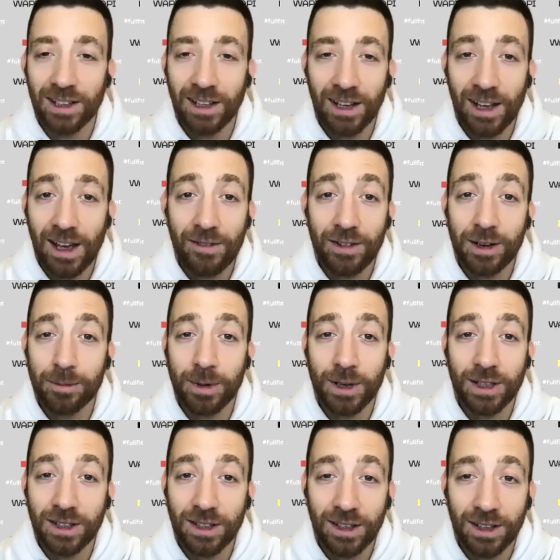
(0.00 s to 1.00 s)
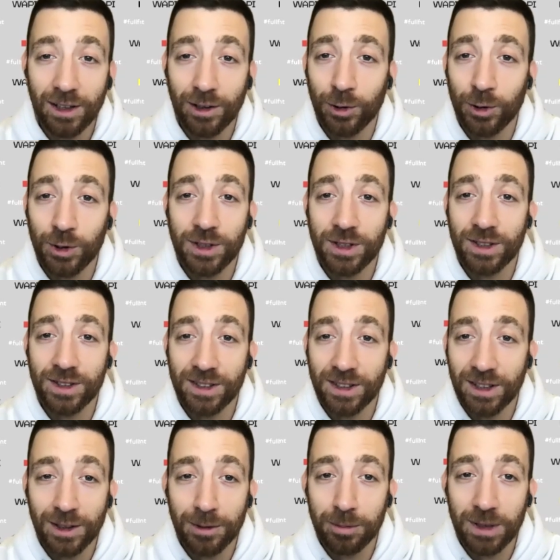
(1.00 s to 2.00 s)
everybody who is
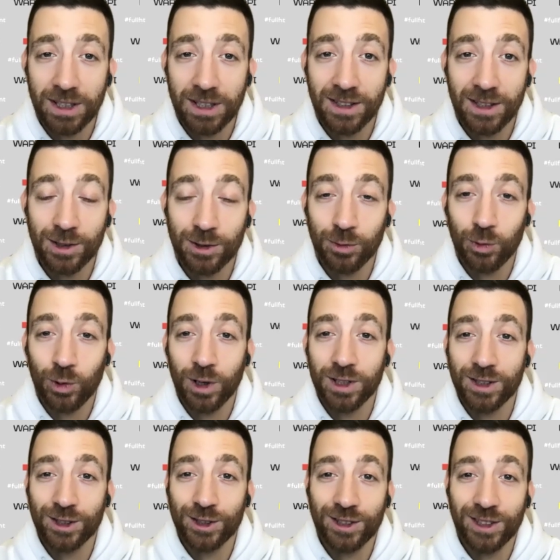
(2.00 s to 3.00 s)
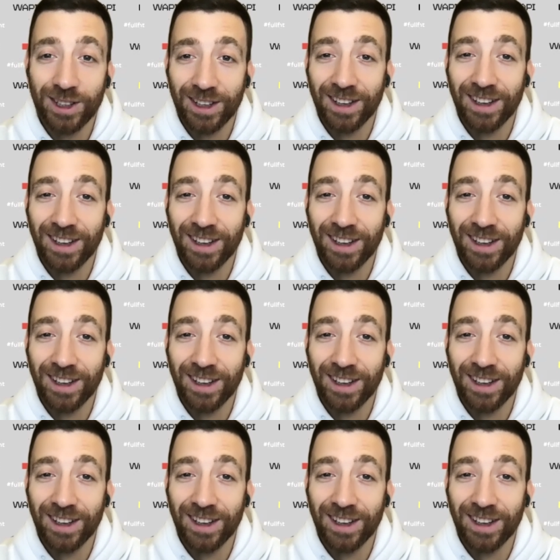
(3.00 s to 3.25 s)
in the business wants